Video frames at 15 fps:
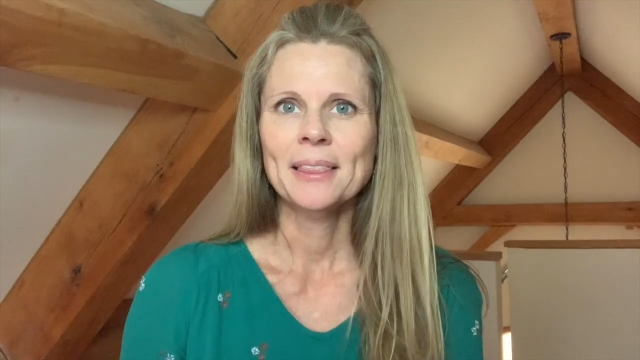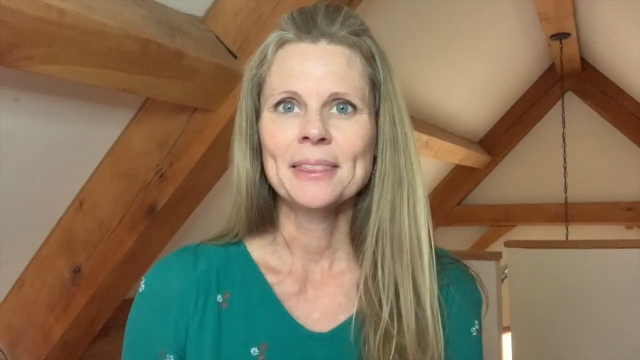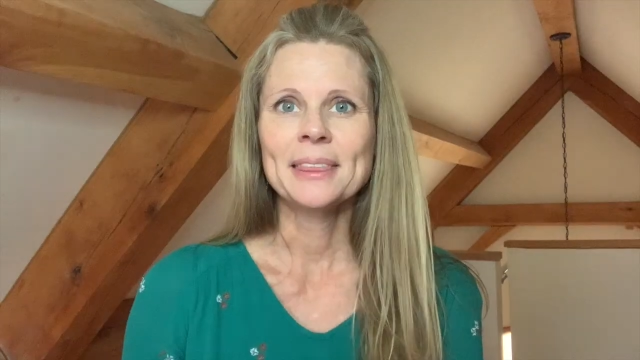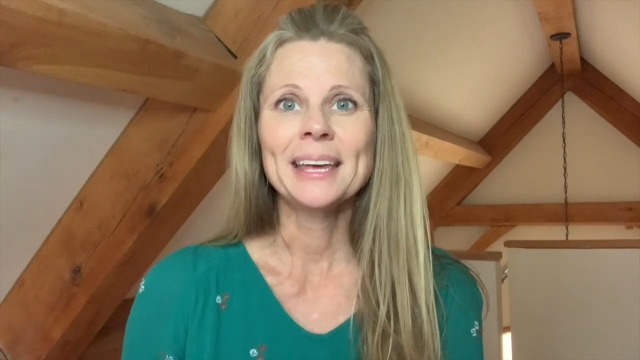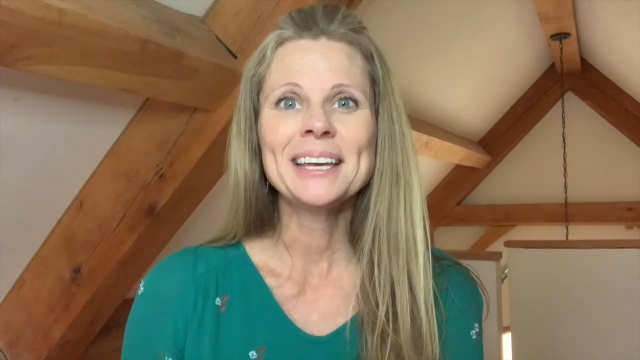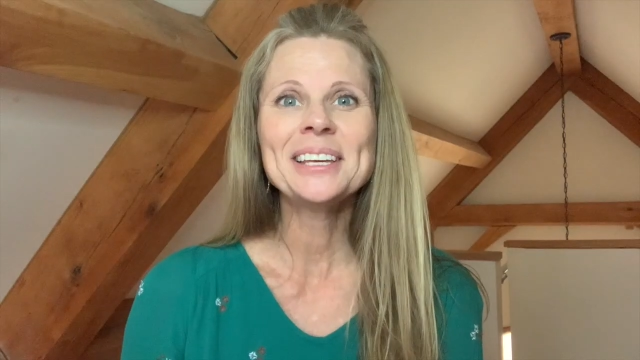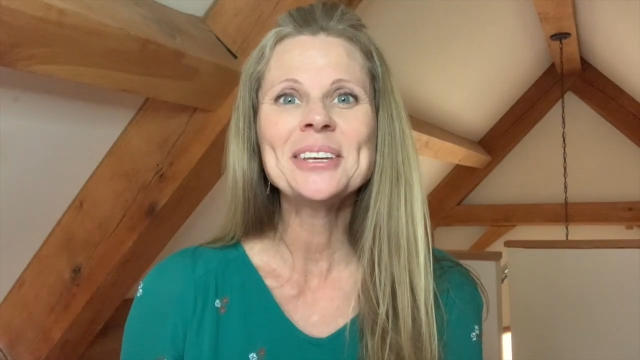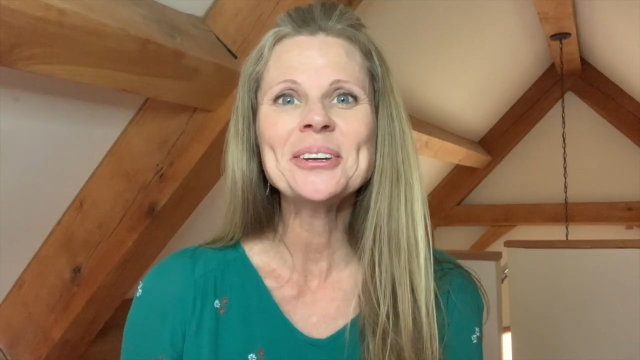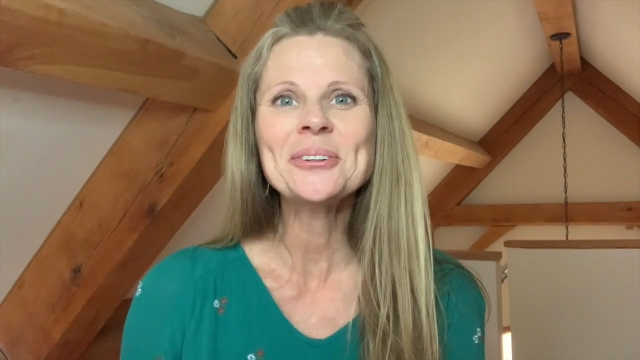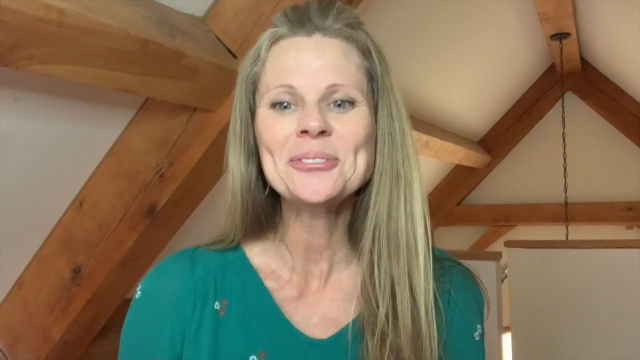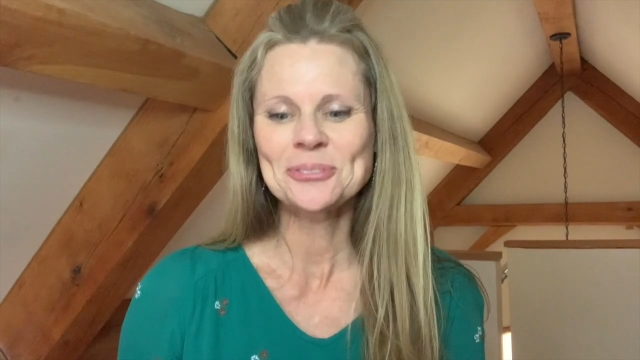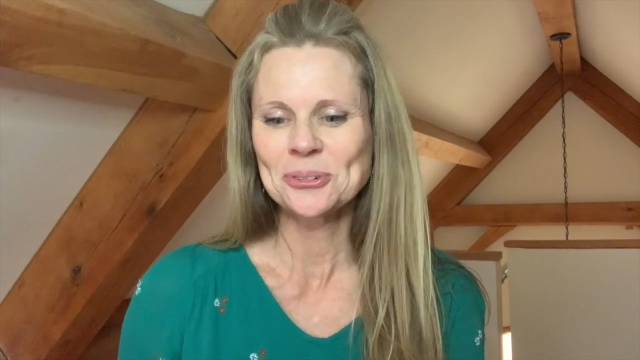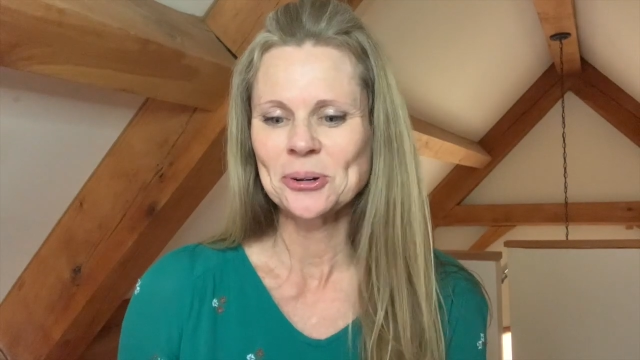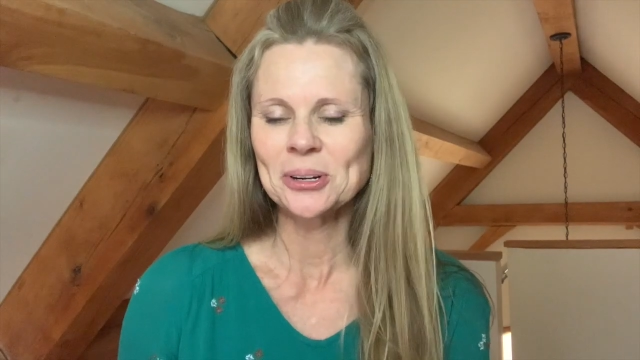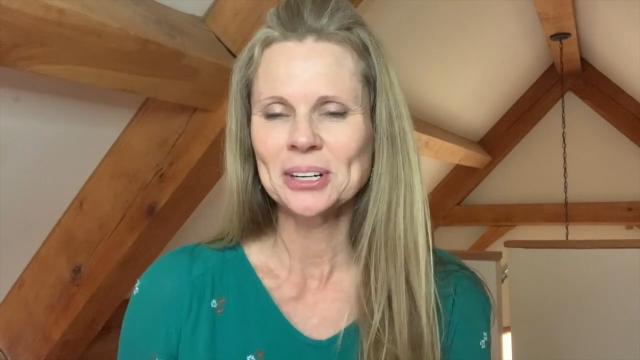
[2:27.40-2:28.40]
Thank you
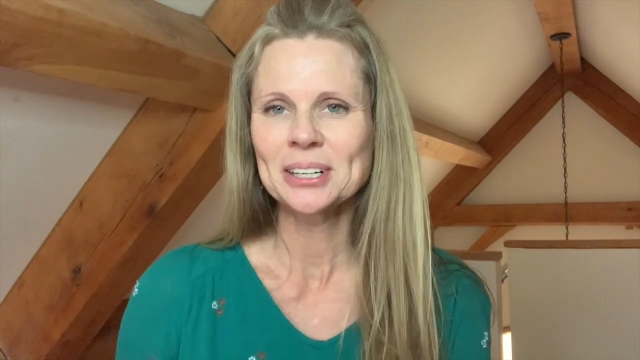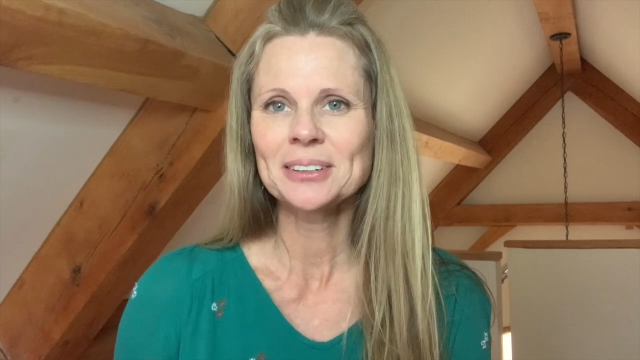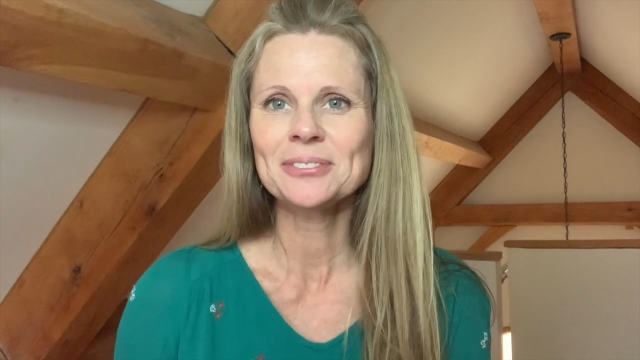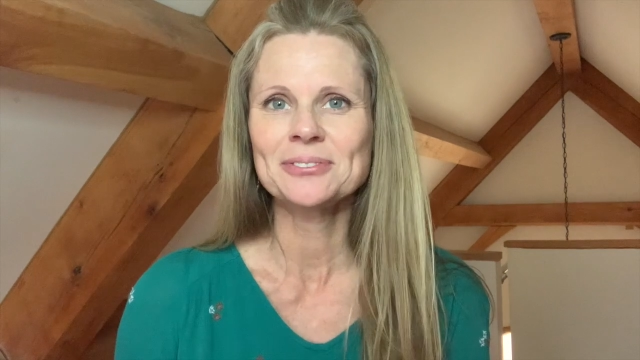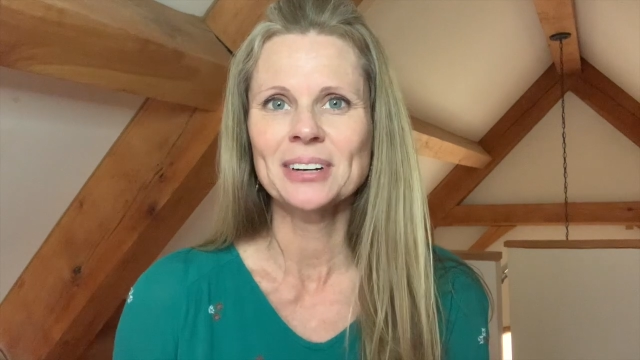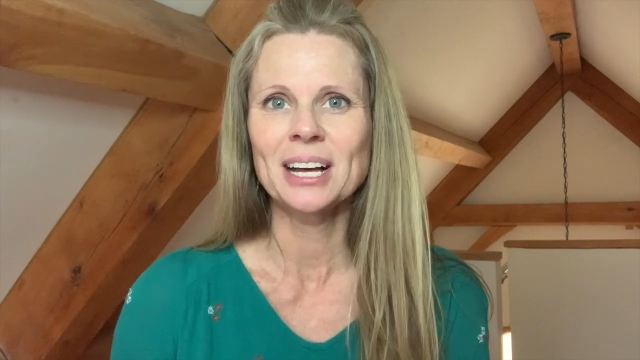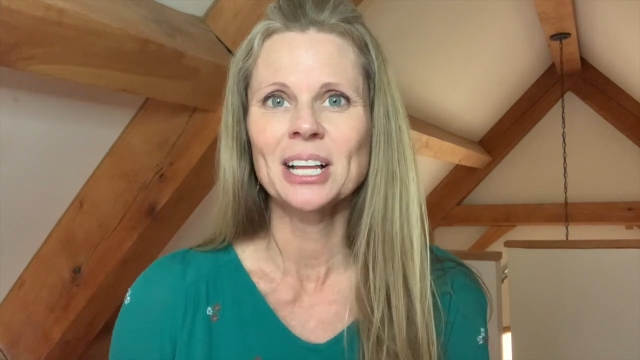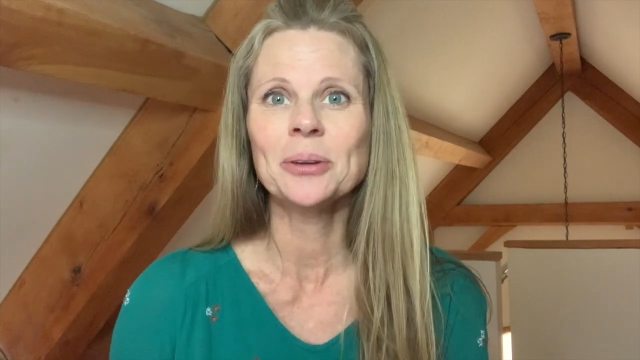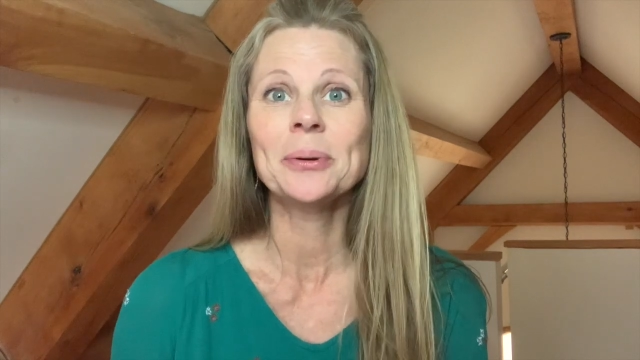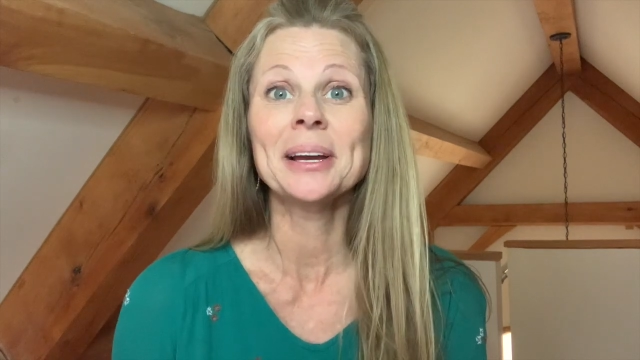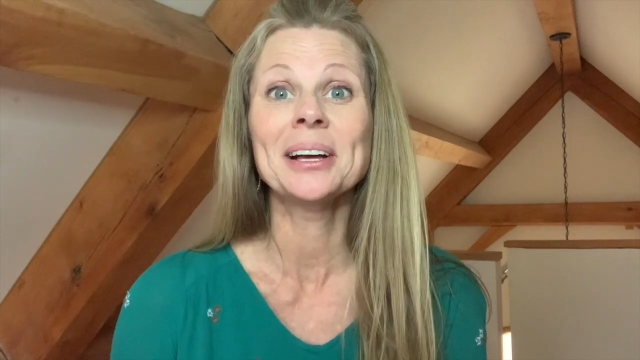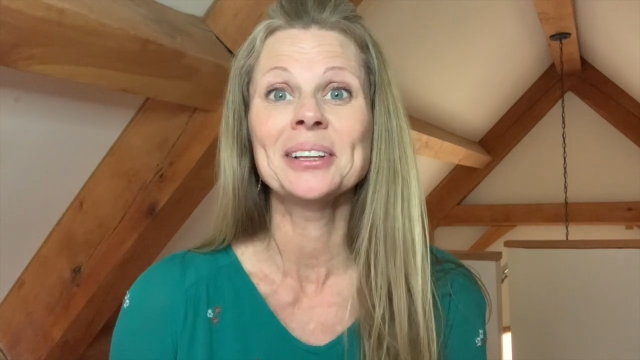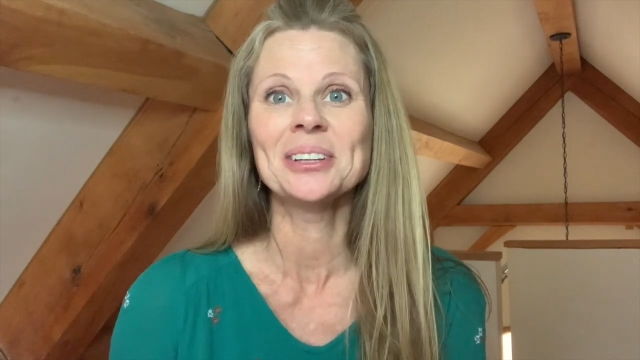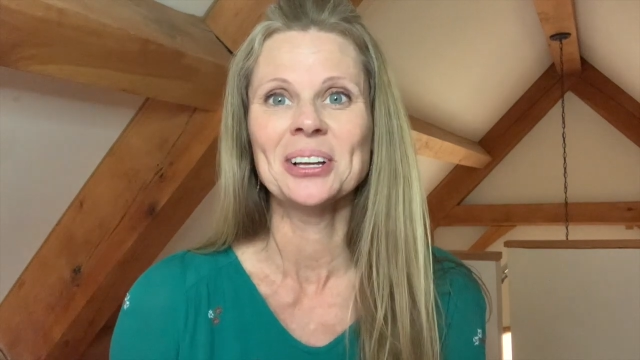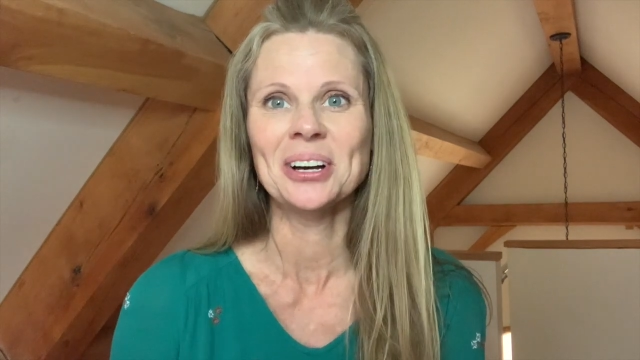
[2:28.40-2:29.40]
for following
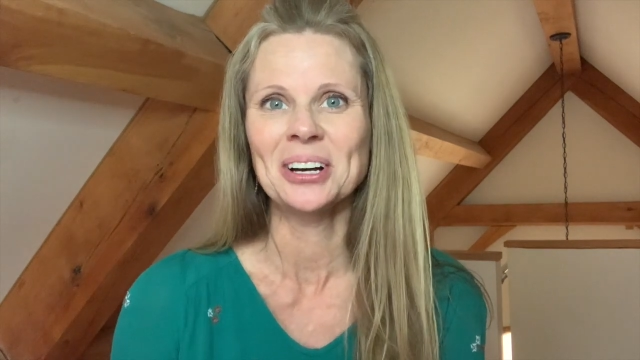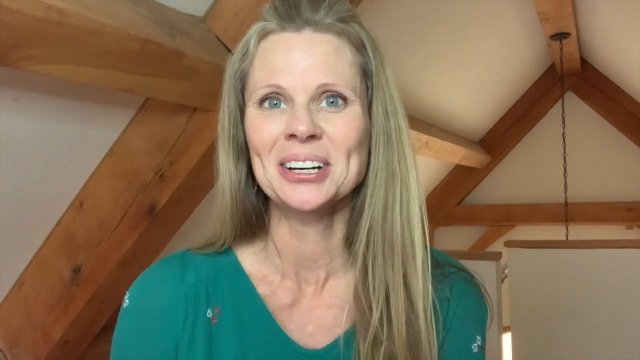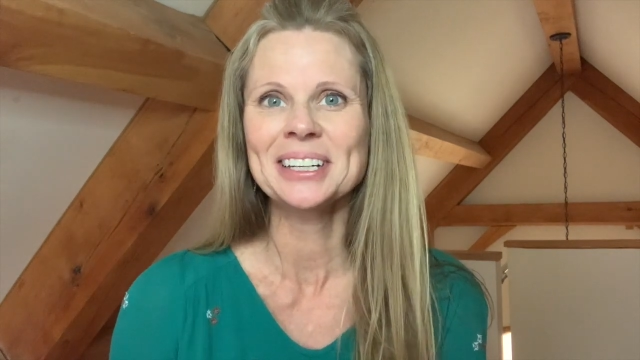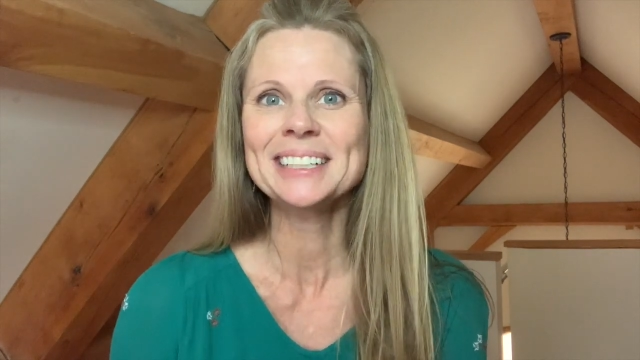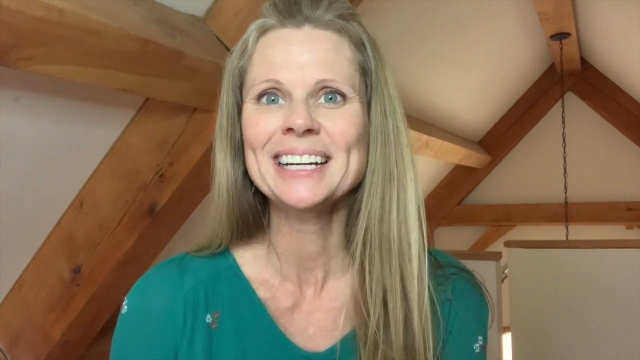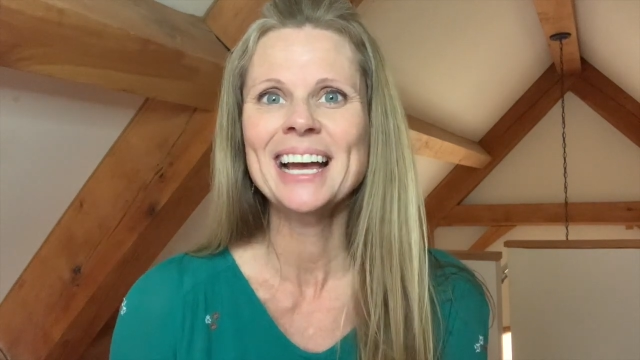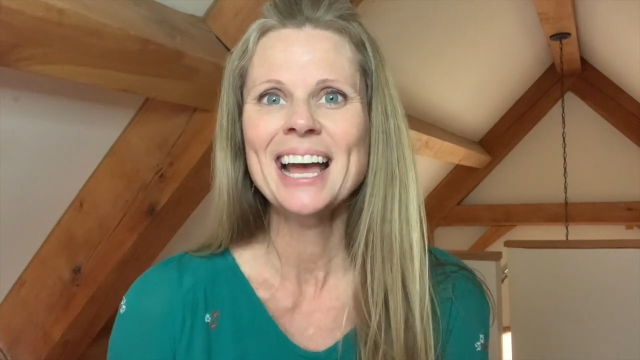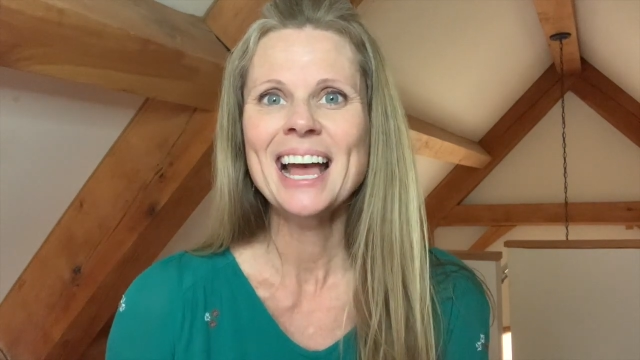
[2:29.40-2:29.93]
along.